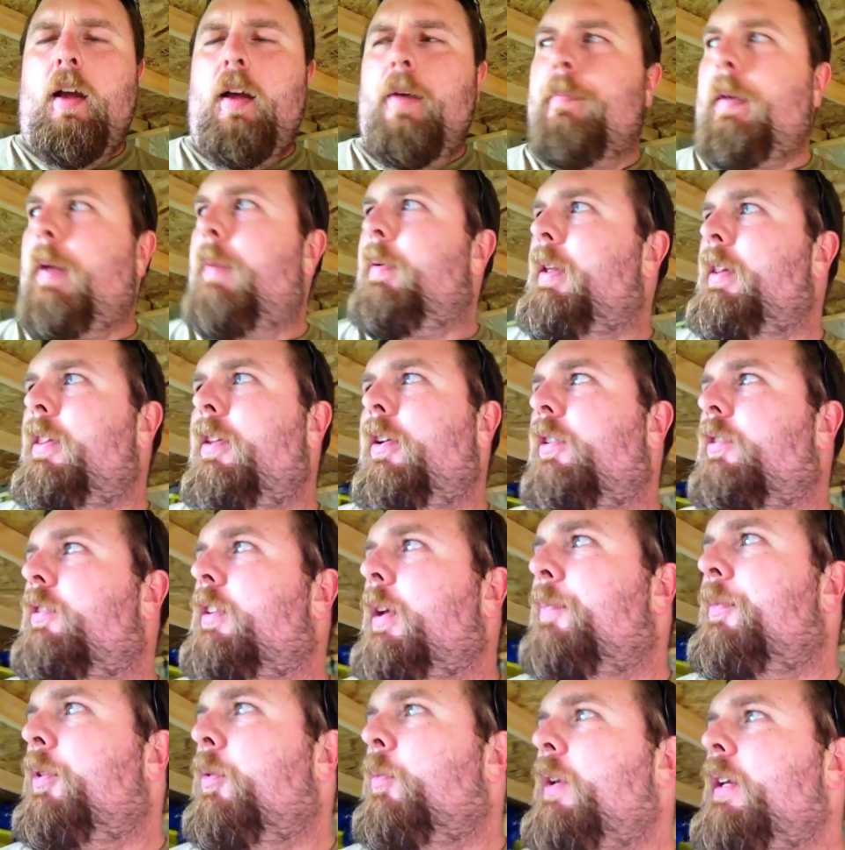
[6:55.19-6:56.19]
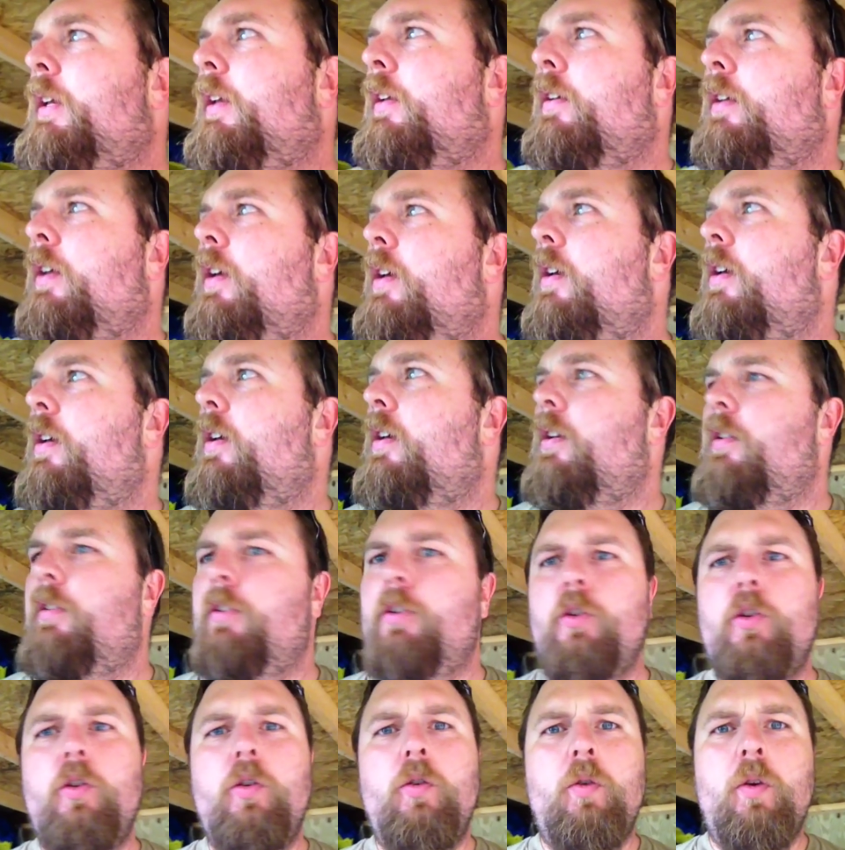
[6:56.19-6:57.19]
Maybe there's something we can
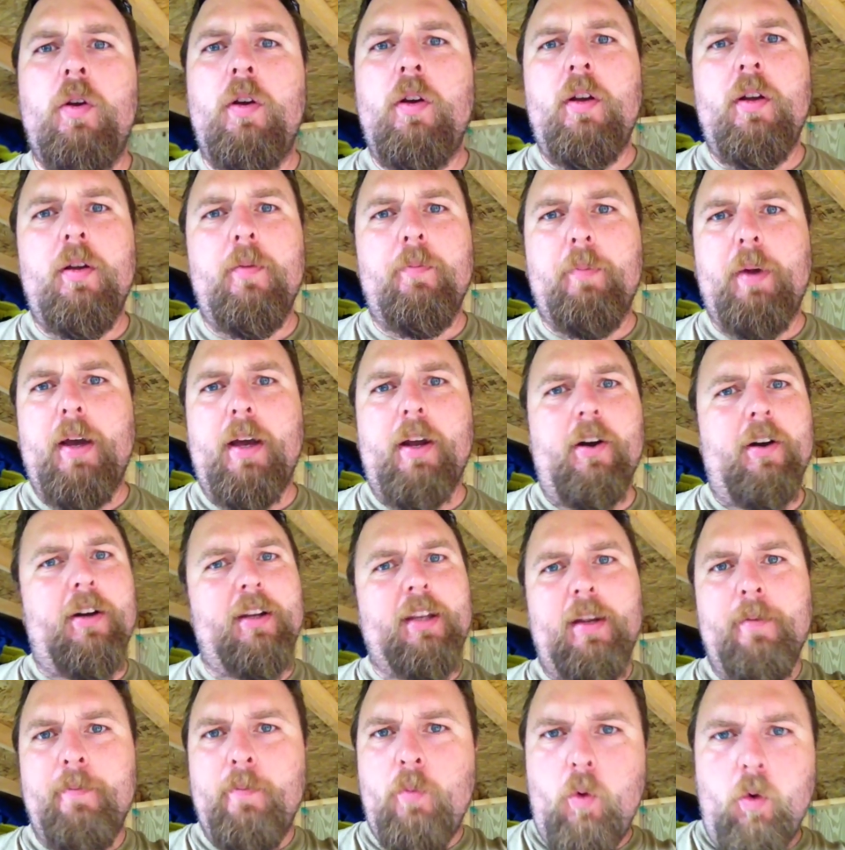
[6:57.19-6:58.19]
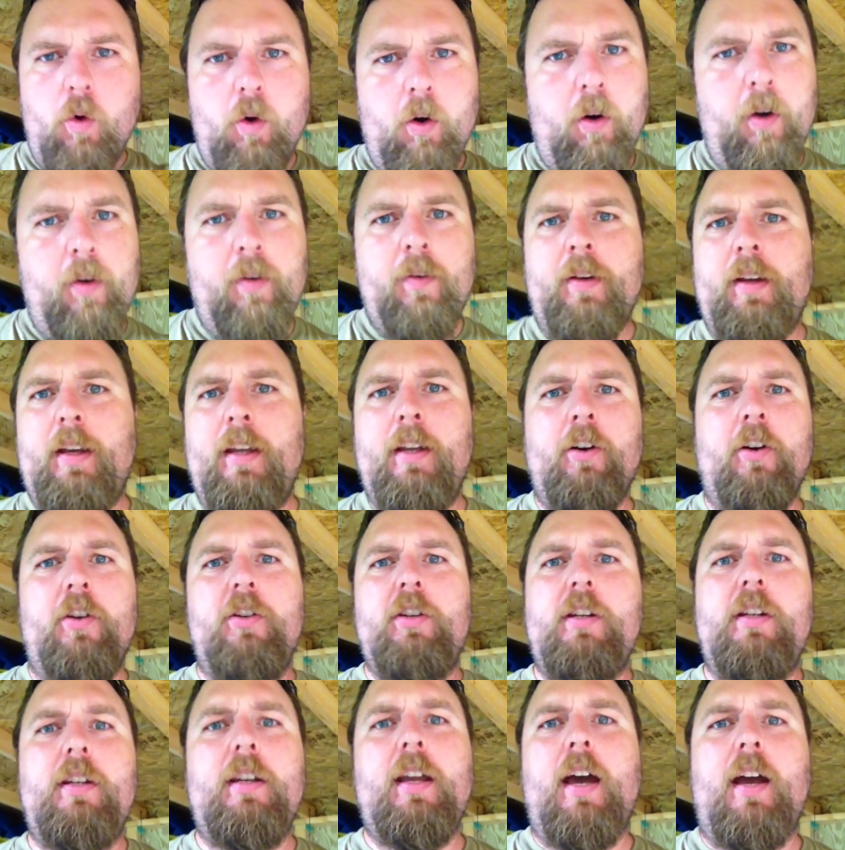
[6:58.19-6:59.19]
do better to get more
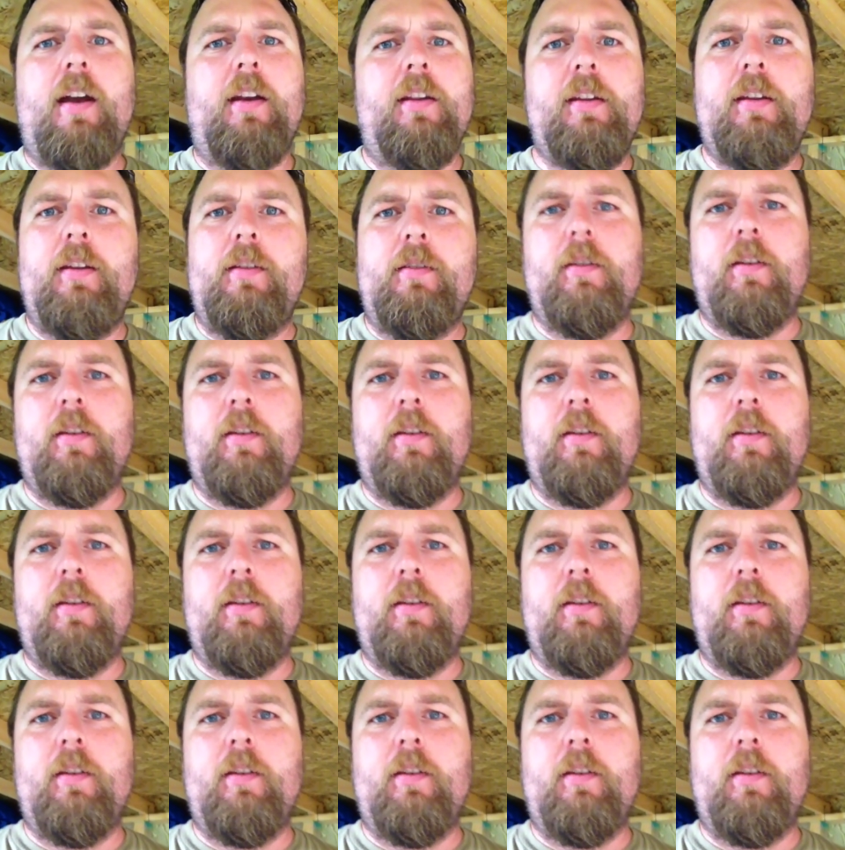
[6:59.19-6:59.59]
energy out of these,